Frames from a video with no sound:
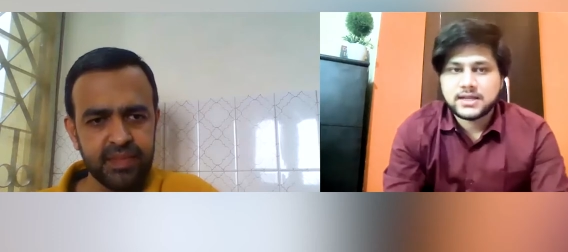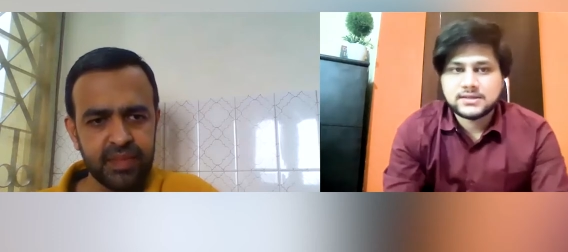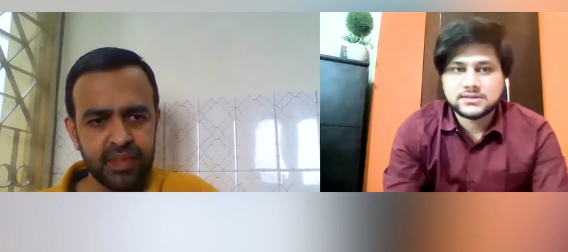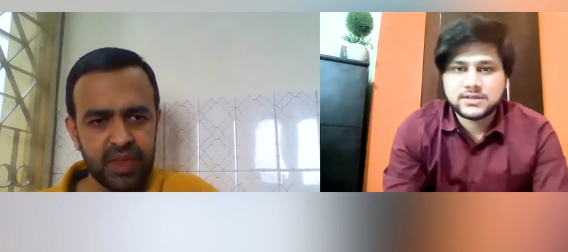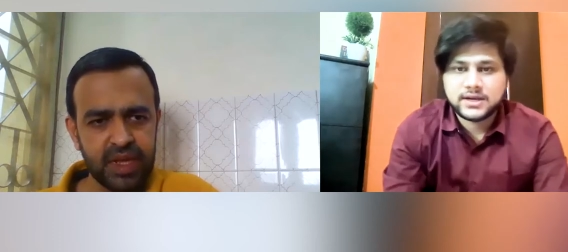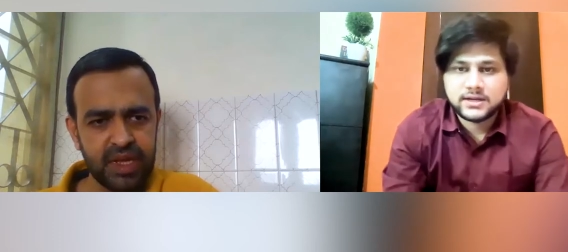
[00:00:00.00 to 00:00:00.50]

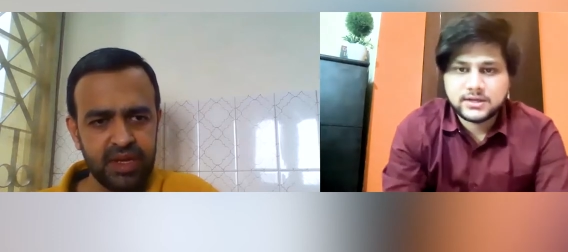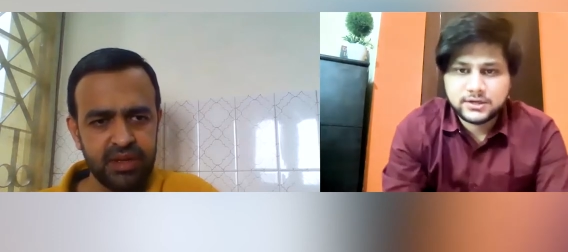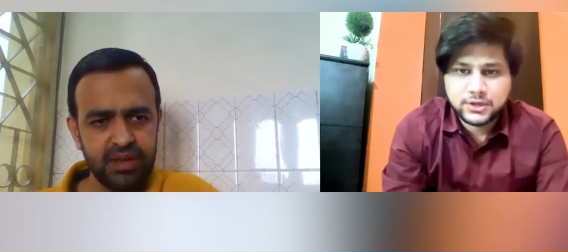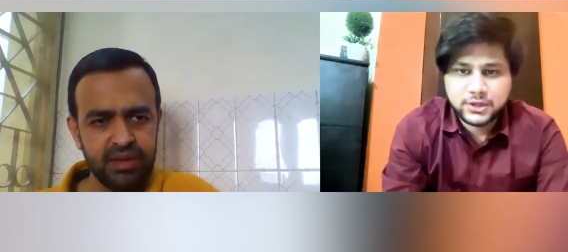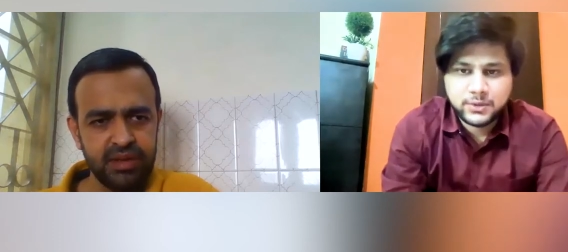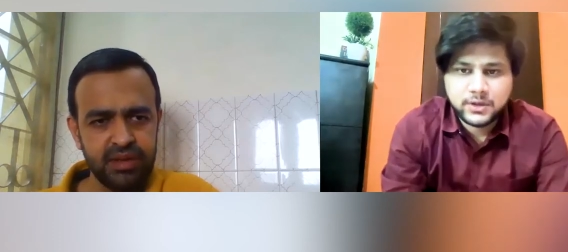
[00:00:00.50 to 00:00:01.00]
Speaker 1: That's great
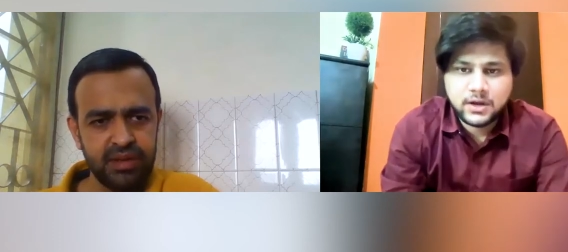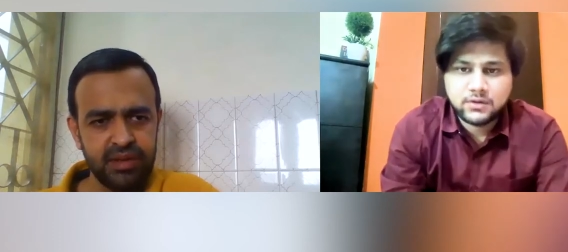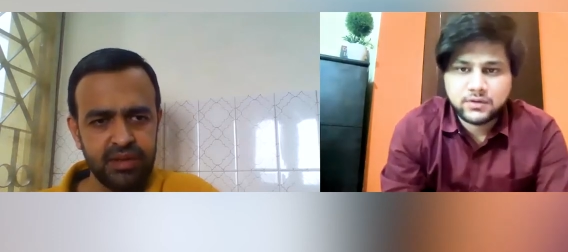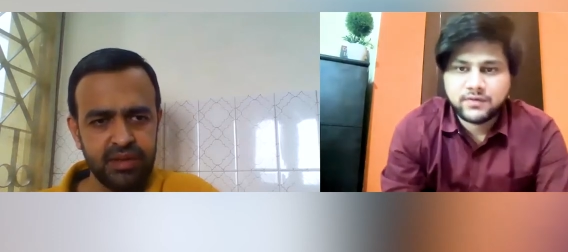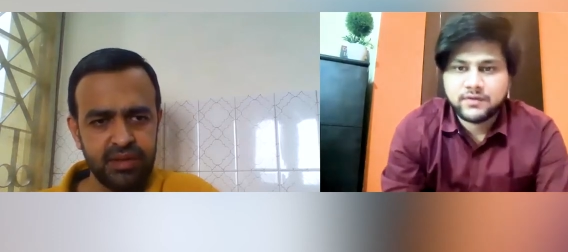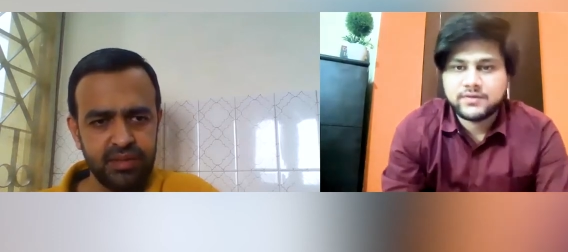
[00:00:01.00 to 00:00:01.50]
that you're doing
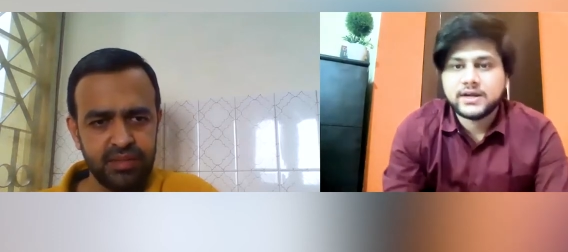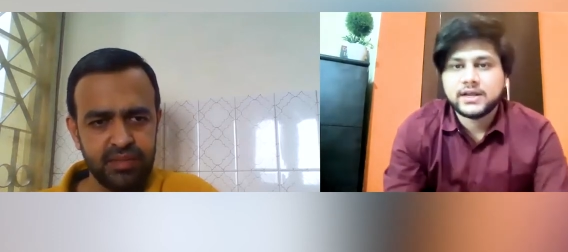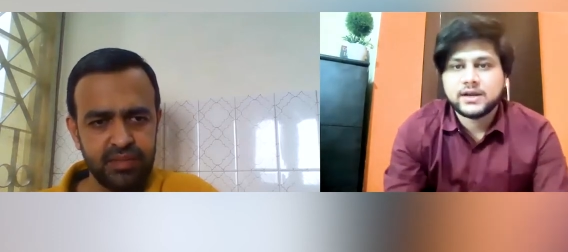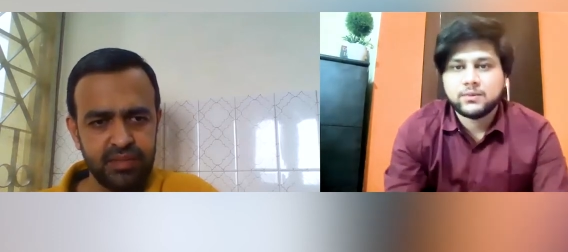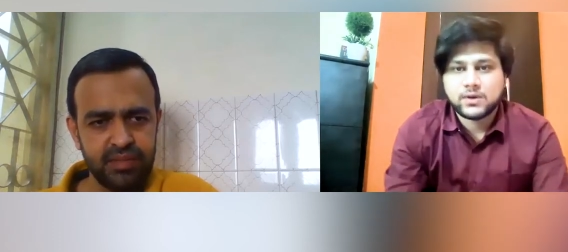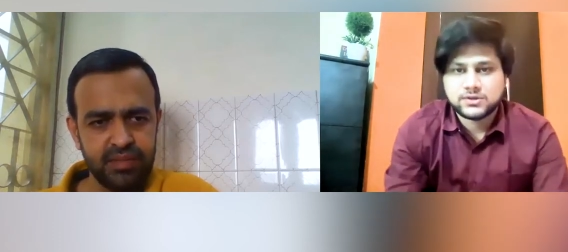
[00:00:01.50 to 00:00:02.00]
out of every
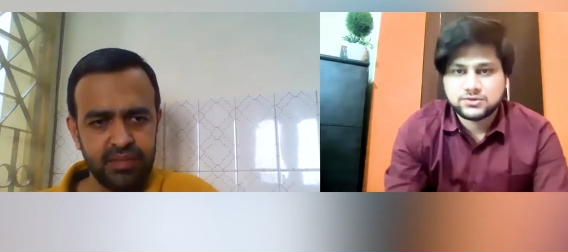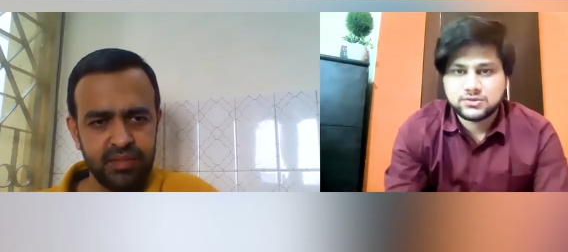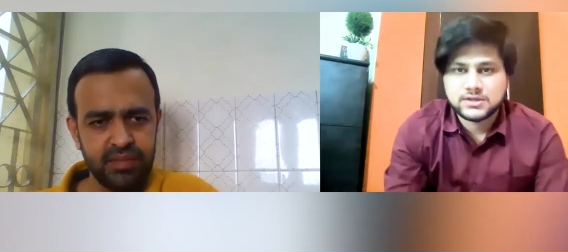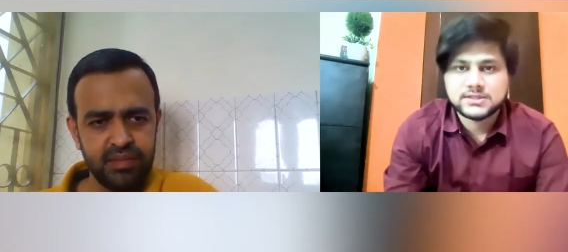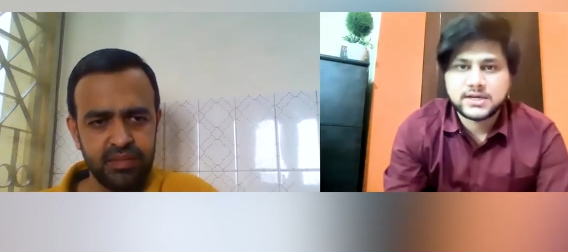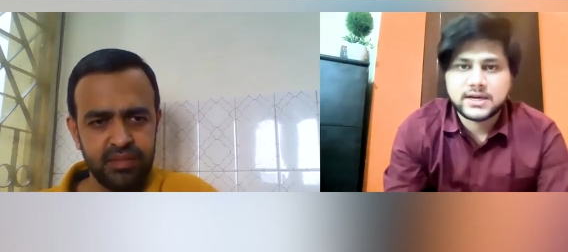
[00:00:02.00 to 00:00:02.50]
10, one
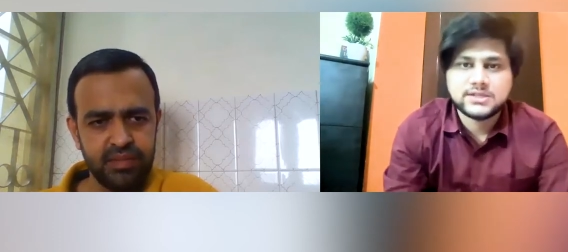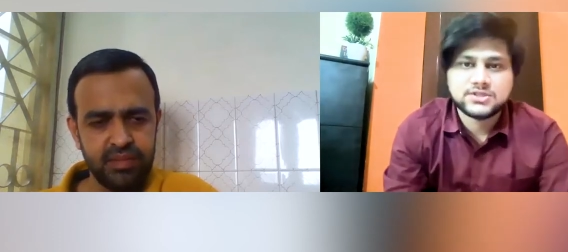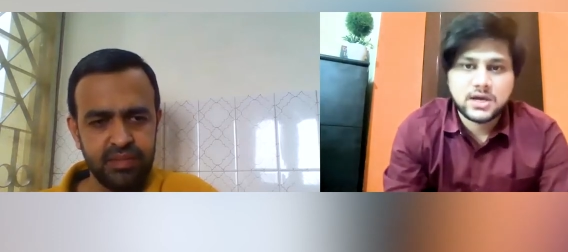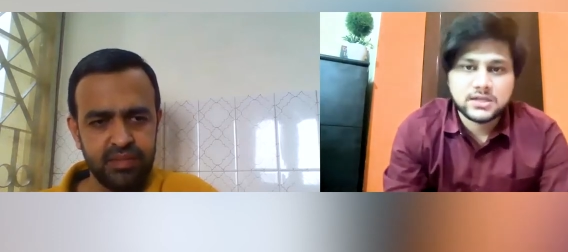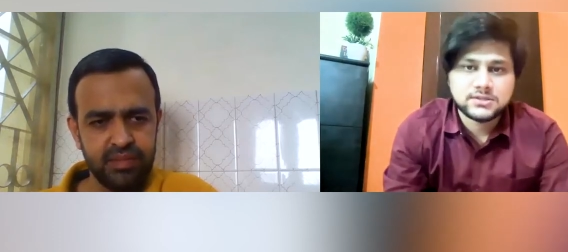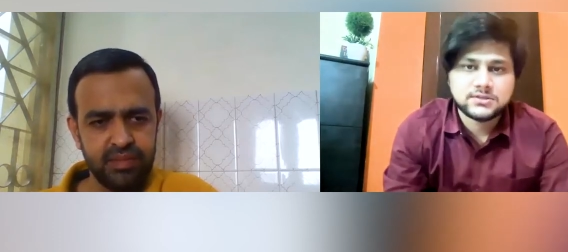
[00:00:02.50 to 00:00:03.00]
student is getting
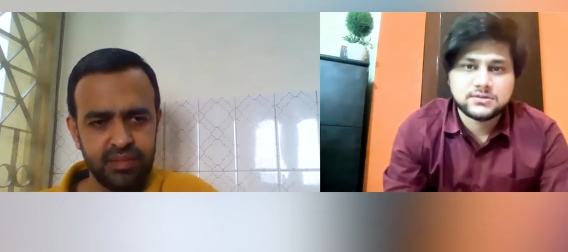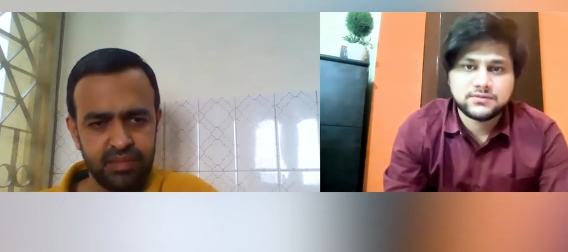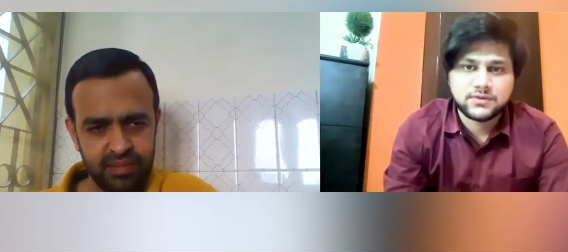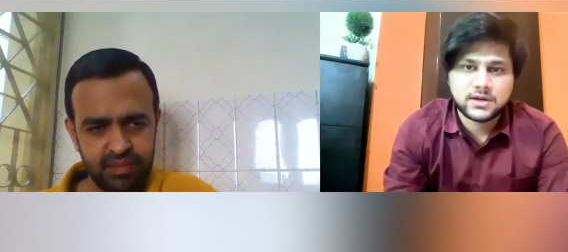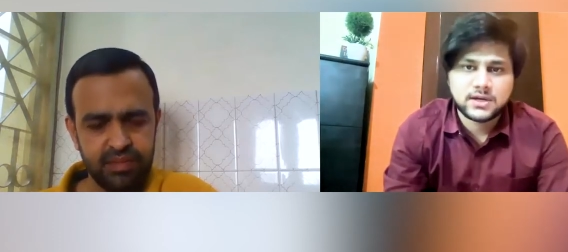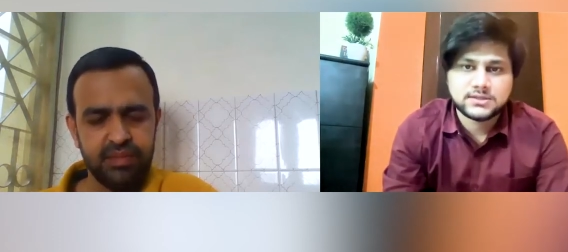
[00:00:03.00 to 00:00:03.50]
chance
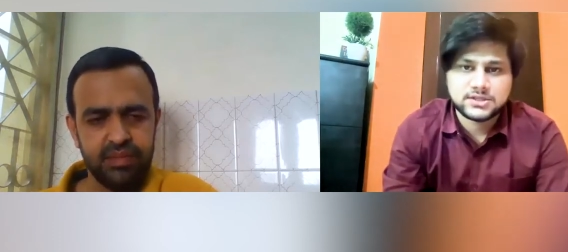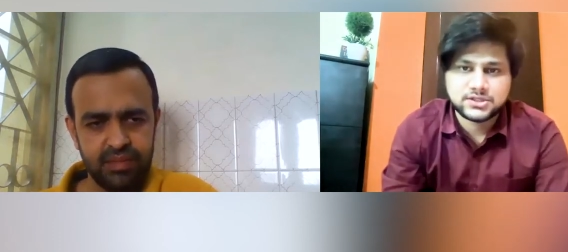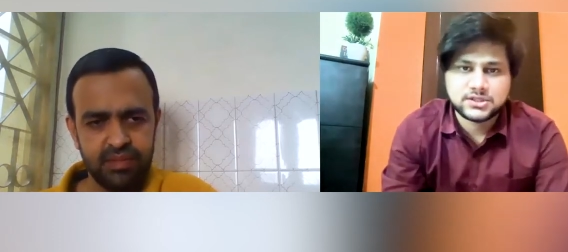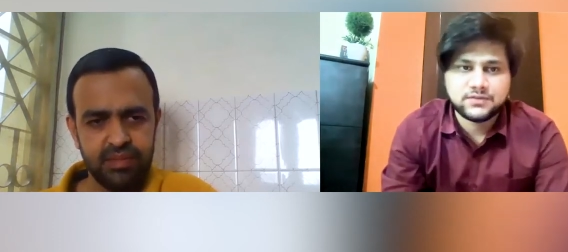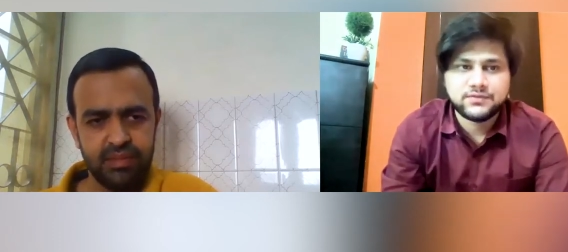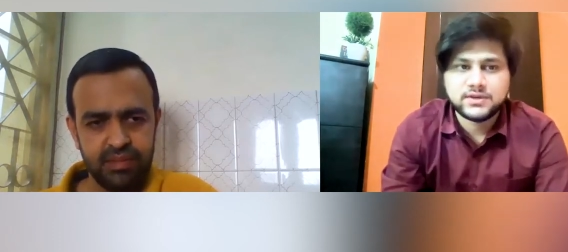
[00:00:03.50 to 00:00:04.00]
for a
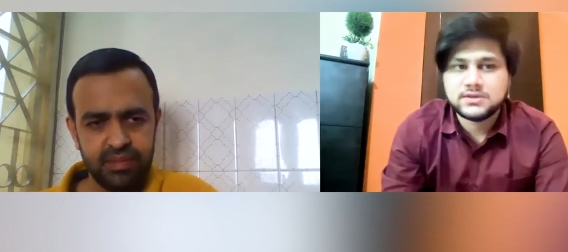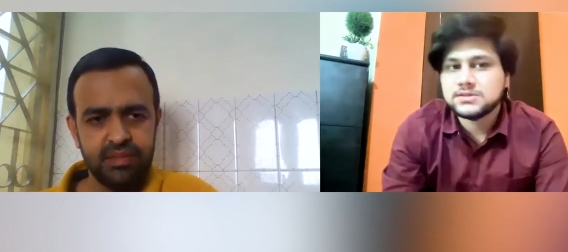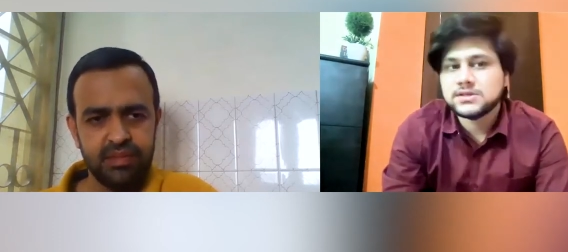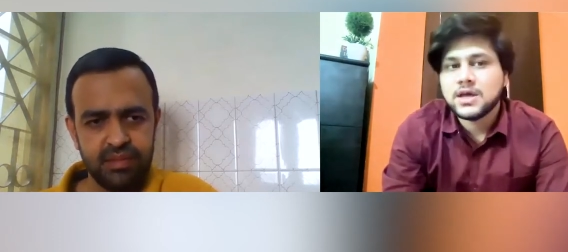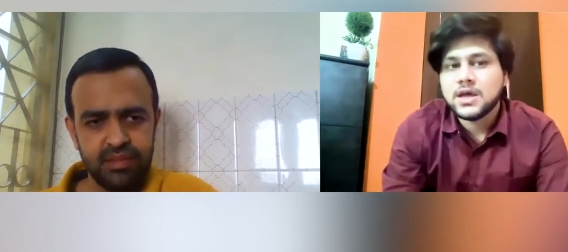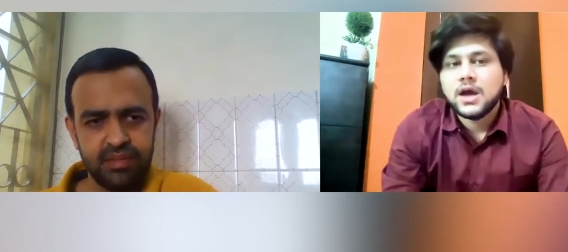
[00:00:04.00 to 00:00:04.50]
concession fees.